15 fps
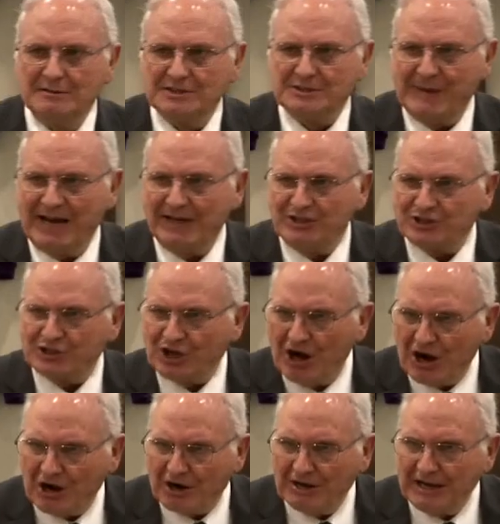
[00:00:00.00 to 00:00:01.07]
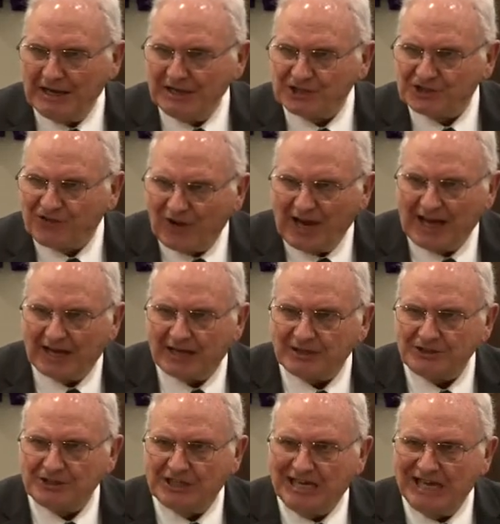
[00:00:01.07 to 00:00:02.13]
Spanish carne is
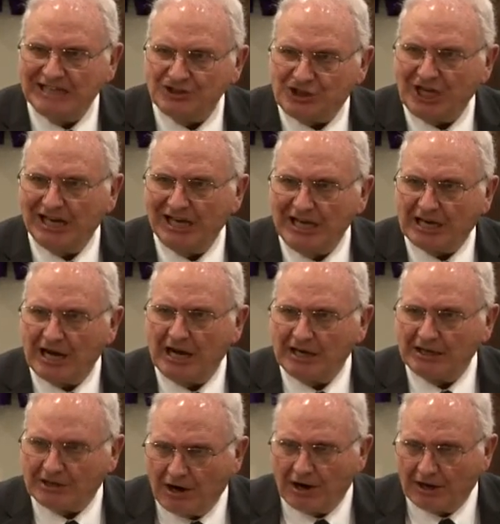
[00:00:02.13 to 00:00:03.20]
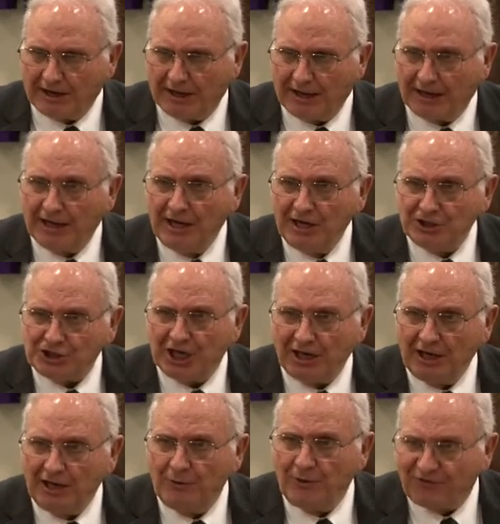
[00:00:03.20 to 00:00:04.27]
flesh, chili con carne,
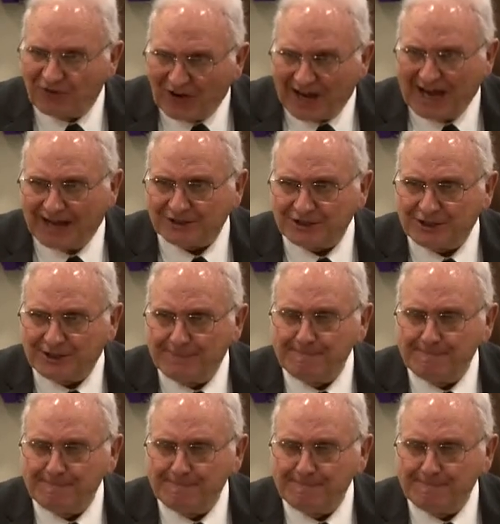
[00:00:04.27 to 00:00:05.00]
chili with flesh.